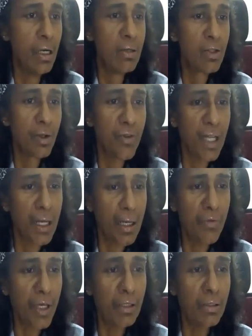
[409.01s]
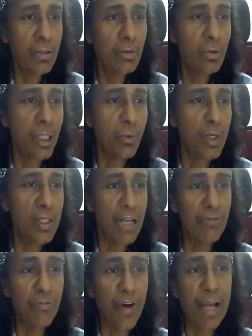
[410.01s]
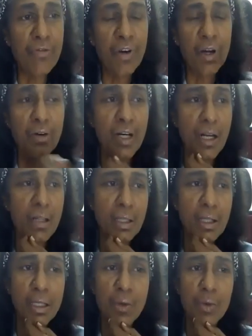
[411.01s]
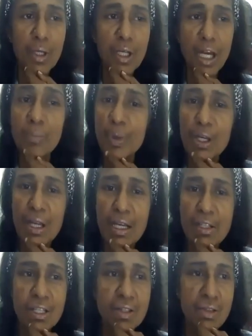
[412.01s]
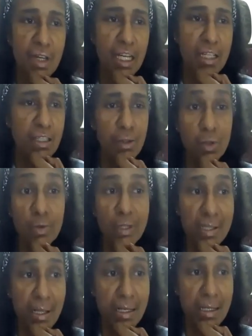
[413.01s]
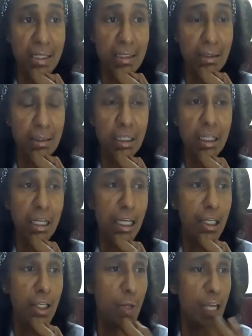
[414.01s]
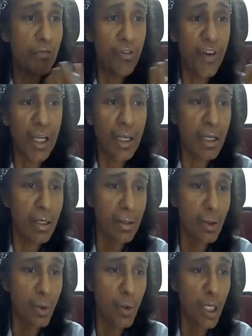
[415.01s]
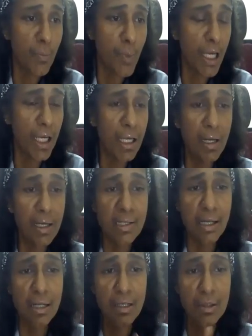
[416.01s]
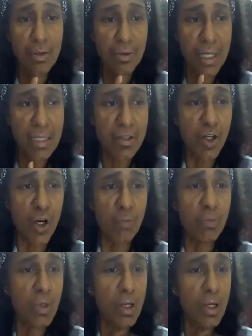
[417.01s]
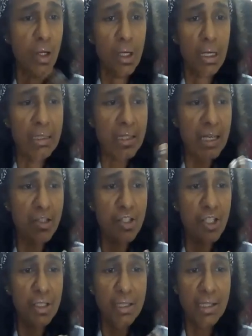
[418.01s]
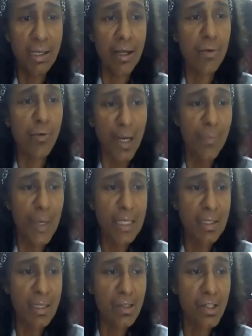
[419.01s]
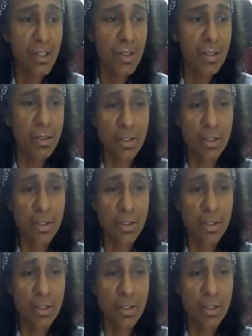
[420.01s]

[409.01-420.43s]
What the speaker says: So when I went through, it was like 531 applications related to dyslexia. And you can find it in Google Play and extended to desktop extensions and web extensions.